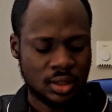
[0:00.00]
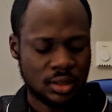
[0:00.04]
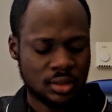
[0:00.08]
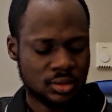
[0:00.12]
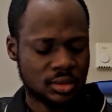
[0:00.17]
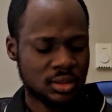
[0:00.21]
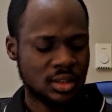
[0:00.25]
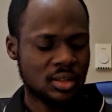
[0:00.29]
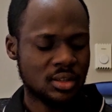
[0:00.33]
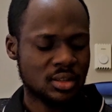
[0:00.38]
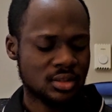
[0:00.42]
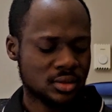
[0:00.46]

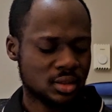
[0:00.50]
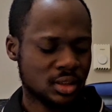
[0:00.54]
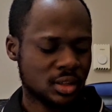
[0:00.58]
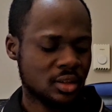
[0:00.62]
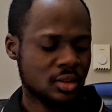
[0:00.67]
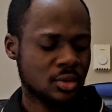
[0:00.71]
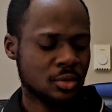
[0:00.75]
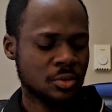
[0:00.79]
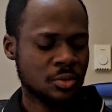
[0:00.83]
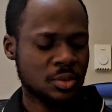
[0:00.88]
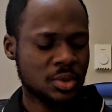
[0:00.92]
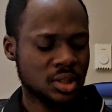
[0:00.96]
dance like
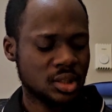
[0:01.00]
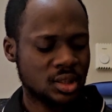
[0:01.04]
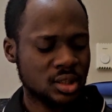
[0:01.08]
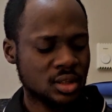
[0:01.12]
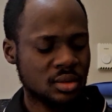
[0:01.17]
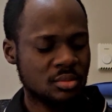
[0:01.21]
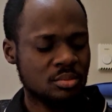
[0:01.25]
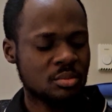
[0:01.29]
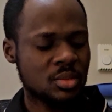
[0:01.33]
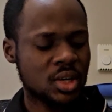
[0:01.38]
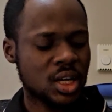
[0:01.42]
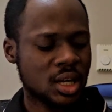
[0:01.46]
a winner
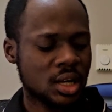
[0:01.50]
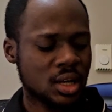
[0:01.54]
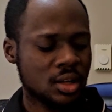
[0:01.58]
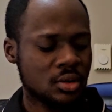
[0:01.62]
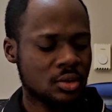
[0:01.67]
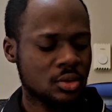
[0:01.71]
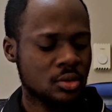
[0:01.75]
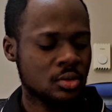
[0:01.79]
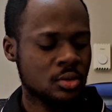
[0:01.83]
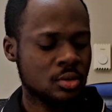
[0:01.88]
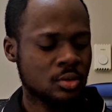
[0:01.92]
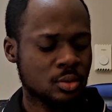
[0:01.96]

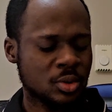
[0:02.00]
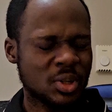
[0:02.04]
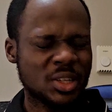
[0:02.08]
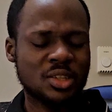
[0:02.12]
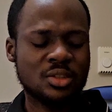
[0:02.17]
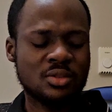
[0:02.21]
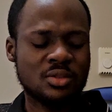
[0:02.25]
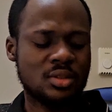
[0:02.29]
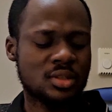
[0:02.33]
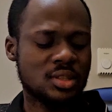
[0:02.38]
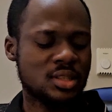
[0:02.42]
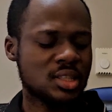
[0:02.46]
man. When
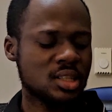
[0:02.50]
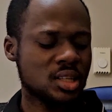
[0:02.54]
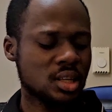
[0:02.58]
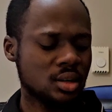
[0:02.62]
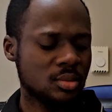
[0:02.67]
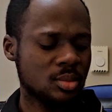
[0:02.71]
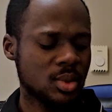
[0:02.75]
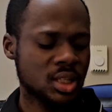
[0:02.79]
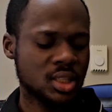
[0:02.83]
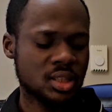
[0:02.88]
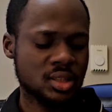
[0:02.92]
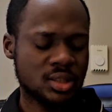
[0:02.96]
you see
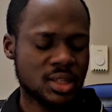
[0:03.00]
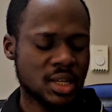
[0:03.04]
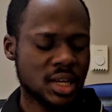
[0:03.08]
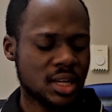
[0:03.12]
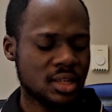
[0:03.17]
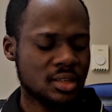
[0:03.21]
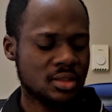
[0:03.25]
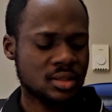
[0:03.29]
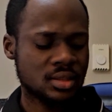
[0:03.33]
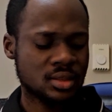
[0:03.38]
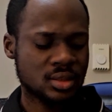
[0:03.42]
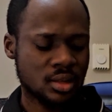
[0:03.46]
me
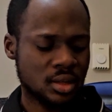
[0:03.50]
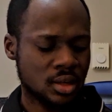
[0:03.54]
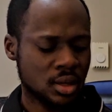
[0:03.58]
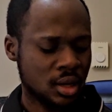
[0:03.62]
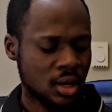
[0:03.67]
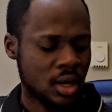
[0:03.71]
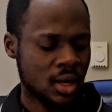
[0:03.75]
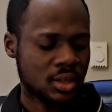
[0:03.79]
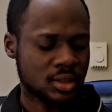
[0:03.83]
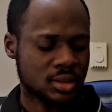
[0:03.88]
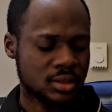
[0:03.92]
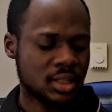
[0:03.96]
dance,
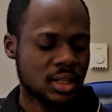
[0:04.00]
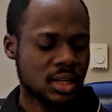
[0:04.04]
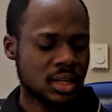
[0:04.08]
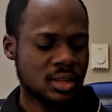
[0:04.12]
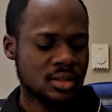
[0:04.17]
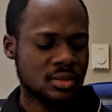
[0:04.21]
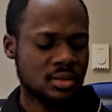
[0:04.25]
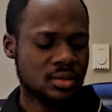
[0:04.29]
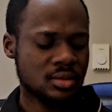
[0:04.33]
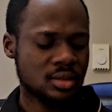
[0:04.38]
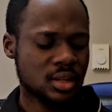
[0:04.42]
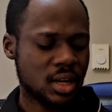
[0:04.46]

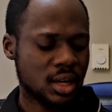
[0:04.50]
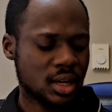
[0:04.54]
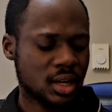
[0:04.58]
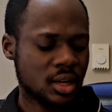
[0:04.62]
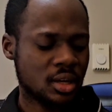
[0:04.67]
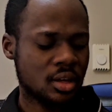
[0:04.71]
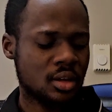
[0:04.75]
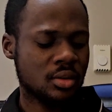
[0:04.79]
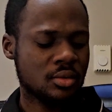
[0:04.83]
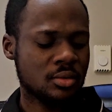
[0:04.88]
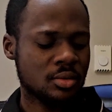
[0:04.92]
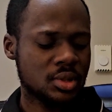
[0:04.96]
dance like
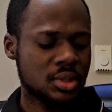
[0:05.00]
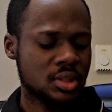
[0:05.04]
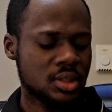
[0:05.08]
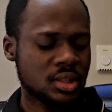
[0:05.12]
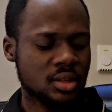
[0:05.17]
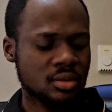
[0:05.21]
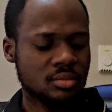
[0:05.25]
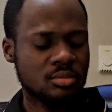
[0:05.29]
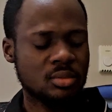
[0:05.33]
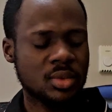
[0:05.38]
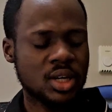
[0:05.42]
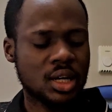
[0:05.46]
a winner
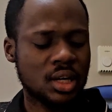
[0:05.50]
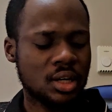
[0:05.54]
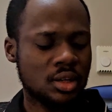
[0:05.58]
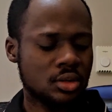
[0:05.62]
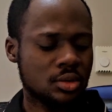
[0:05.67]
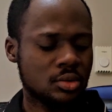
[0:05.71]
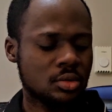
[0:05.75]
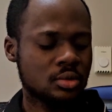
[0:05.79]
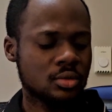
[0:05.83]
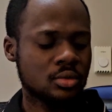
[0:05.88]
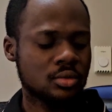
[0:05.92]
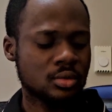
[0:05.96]

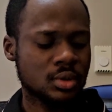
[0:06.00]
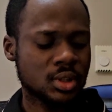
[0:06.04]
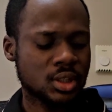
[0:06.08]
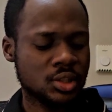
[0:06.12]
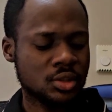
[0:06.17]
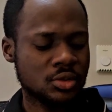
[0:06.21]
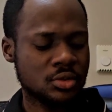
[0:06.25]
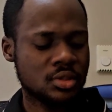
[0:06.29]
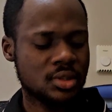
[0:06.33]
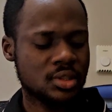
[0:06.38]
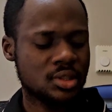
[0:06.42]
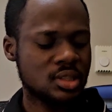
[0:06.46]
man. When
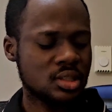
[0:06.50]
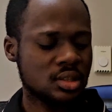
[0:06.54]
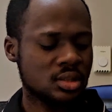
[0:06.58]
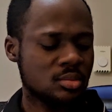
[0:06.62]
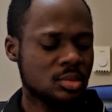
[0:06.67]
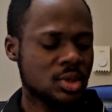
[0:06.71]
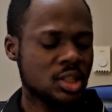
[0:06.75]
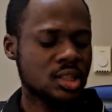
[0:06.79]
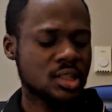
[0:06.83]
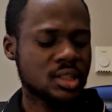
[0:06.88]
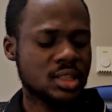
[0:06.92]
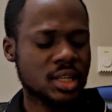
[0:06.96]
you see
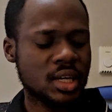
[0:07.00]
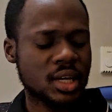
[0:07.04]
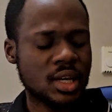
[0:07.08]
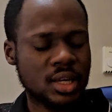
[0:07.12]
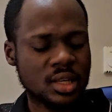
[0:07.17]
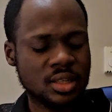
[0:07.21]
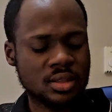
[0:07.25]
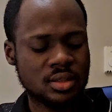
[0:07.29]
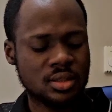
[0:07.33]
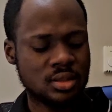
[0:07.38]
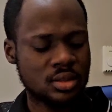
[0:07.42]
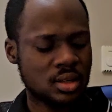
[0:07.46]
me
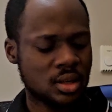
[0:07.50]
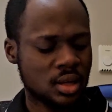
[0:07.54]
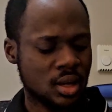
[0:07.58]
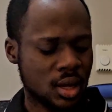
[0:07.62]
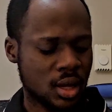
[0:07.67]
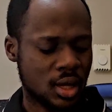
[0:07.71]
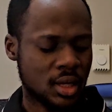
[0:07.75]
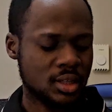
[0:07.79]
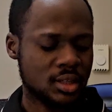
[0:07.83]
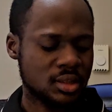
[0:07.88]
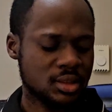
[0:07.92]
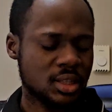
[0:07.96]
dance, I
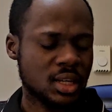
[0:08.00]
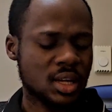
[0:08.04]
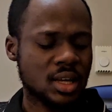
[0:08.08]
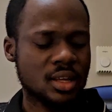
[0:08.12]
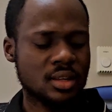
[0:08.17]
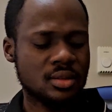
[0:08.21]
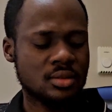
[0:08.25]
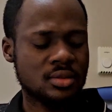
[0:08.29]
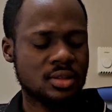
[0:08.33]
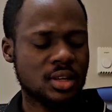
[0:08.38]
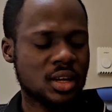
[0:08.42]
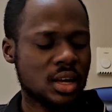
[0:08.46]

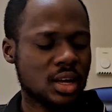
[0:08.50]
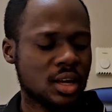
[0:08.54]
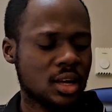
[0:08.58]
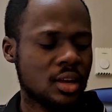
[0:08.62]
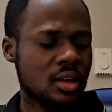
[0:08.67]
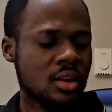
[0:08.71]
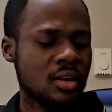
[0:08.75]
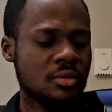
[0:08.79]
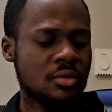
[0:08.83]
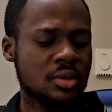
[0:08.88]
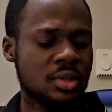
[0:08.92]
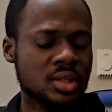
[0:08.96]
dance like
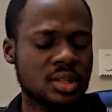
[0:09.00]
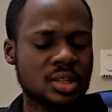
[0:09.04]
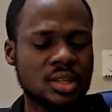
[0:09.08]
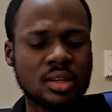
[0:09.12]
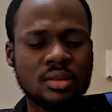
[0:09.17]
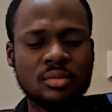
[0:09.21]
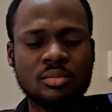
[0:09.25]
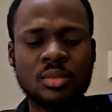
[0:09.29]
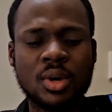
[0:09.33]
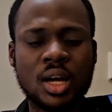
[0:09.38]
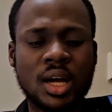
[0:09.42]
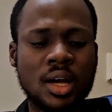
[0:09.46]
a winner
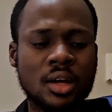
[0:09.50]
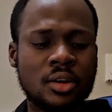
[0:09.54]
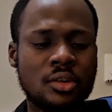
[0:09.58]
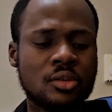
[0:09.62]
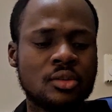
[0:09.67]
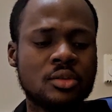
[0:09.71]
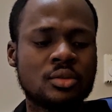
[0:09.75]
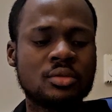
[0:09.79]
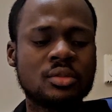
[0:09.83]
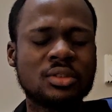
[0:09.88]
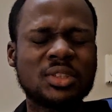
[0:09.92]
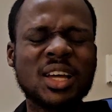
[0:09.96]

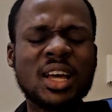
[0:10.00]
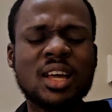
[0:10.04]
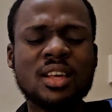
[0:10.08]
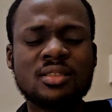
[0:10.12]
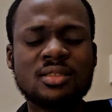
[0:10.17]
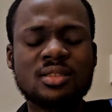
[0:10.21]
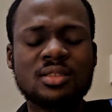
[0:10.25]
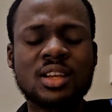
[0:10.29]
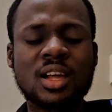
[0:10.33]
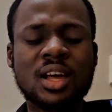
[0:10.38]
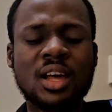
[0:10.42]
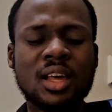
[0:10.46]
man. Dance
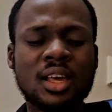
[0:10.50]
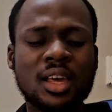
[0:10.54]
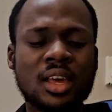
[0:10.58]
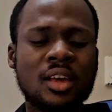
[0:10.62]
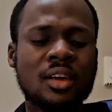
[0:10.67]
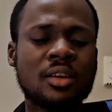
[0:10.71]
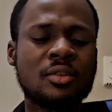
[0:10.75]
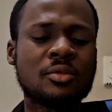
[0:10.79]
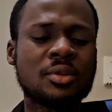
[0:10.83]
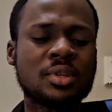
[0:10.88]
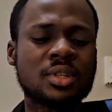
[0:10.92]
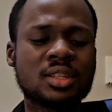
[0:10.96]
like
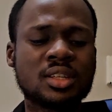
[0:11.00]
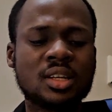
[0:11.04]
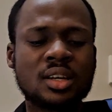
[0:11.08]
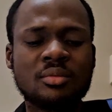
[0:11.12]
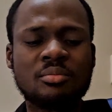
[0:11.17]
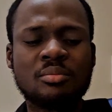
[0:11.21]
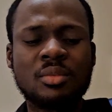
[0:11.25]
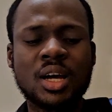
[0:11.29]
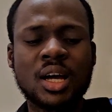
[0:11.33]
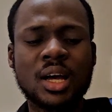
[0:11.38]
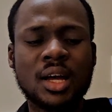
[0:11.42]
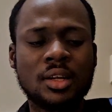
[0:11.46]
a winner
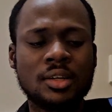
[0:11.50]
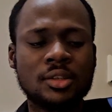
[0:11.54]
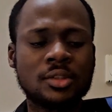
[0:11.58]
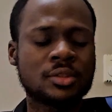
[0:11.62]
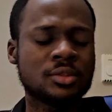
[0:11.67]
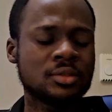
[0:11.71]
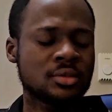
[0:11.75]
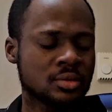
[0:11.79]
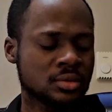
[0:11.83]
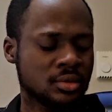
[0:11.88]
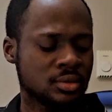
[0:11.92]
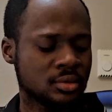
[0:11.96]

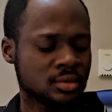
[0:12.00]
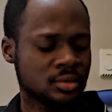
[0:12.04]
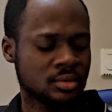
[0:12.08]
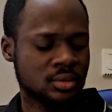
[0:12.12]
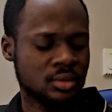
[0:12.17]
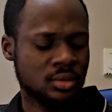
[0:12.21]
man.